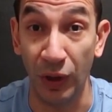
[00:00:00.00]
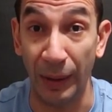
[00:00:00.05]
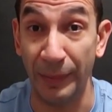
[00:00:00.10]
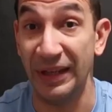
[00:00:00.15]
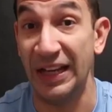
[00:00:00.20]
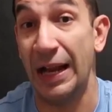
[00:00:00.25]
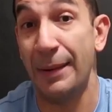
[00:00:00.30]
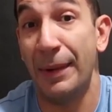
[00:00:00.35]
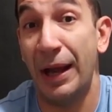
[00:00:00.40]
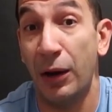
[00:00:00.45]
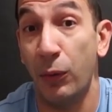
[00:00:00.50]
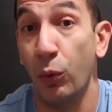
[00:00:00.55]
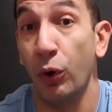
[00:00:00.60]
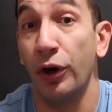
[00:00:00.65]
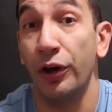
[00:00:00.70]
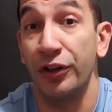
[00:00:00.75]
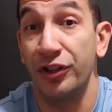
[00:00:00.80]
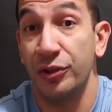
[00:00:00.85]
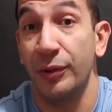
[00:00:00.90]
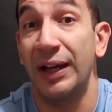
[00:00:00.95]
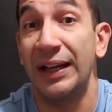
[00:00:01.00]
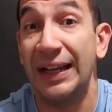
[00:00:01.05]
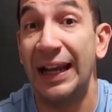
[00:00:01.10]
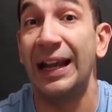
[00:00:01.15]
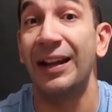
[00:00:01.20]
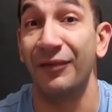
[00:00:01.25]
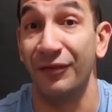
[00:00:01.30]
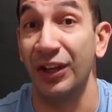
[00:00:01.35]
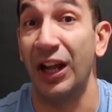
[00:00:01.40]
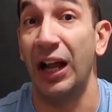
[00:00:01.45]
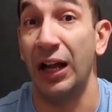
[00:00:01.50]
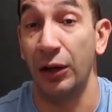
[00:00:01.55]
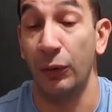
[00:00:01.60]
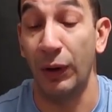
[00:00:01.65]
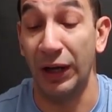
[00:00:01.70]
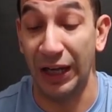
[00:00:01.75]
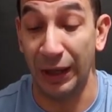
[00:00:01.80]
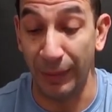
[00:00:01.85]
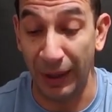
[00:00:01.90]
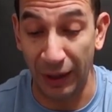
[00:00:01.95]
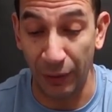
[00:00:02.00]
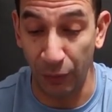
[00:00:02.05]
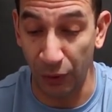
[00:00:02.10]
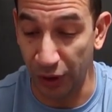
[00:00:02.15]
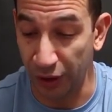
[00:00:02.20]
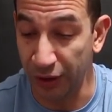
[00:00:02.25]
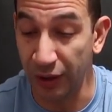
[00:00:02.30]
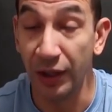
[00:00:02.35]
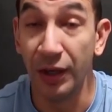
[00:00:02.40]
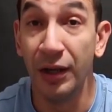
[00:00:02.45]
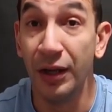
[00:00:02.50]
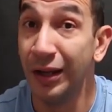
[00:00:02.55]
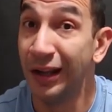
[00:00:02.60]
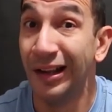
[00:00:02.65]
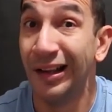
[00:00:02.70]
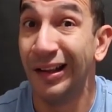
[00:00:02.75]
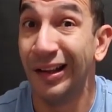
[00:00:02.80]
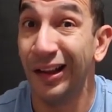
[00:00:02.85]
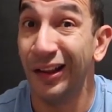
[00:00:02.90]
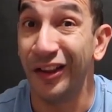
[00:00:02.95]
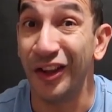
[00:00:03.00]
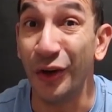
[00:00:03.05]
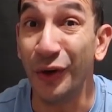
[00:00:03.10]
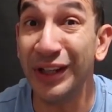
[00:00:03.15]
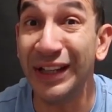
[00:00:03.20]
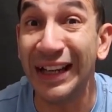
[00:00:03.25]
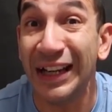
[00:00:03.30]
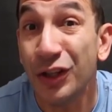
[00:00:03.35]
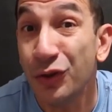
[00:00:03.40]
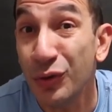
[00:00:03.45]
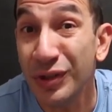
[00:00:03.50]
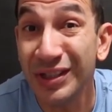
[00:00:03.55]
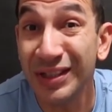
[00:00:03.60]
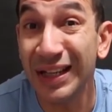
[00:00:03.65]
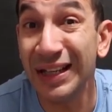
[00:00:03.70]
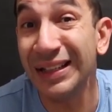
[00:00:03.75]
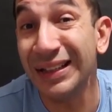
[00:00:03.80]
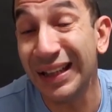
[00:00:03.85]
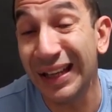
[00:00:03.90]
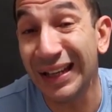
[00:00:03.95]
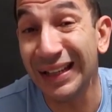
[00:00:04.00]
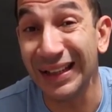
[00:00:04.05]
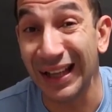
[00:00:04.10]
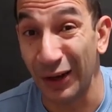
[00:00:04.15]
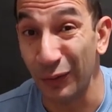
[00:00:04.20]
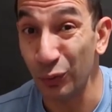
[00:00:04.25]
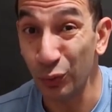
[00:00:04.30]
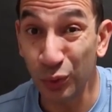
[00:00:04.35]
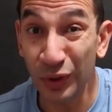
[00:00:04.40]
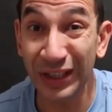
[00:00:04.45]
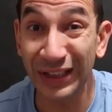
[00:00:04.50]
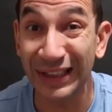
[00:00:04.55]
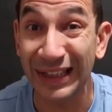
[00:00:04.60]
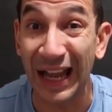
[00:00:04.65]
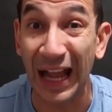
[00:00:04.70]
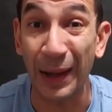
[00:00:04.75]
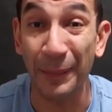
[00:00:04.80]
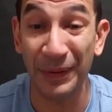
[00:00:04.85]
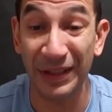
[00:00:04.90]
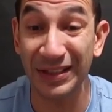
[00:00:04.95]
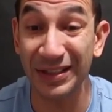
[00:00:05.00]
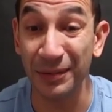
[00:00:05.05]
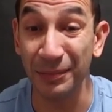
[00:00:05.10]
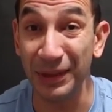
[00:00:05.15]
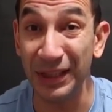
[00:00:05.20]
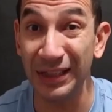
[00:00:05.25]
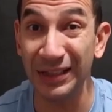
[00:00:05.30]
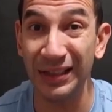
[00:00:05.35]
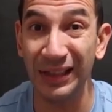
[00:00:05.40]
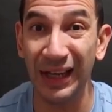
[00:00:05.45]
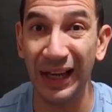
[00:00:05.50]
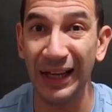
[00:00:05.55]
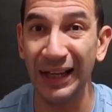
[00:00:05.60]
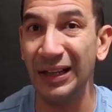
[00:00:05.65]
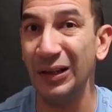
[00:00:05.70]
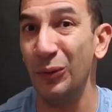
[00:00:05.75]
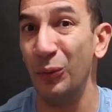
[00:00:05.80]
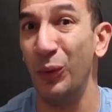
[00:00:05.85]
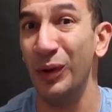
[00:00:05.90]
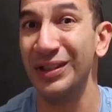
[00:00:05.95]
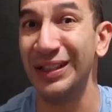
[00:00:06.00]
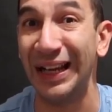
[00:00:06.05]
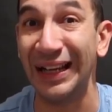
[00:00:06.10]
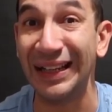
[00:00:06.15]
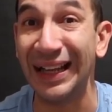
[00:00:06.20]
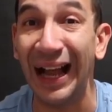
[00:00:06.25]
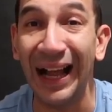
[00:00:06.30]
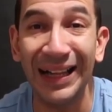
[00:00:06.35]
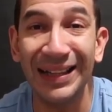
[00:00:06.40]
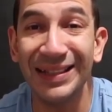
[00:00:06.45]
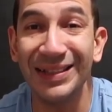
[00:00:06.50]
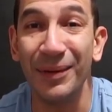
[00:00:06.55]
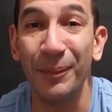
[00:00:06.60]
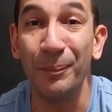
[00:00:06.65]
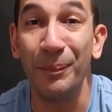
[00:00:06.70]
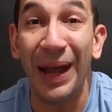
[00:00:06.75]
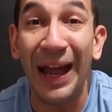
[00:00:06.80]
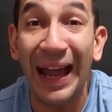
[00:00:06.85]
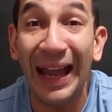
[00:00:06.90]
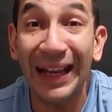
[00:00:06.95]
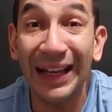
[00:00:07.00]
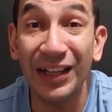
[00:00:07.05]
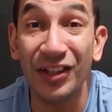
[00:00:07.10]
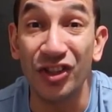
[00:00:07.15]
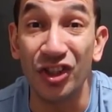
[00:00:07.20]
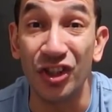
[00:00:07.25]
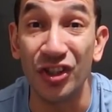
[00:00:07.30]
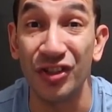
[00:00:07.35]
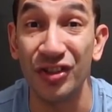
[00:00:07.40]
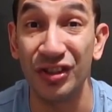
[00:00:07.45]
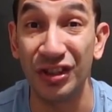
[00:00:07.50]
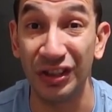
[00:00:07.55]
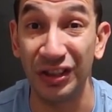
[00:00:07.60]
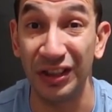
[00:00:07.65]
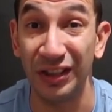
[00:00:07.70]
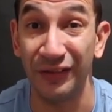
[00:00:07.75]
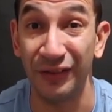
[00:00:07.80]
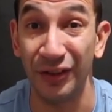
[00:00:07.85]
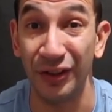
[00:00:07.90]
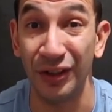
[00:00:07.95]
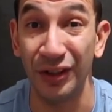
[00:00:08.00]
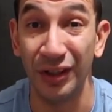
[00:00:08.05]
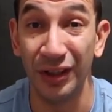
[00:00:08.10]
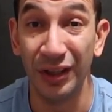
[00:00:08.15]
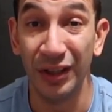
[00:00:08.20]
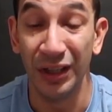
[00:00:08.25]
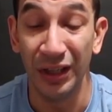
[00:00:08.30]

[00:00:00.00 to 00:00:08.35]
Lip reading: I mean, I'm at work, so I can't vlog while I'm at work. The only interesting thing that really happened to me today was I got some packages delivered.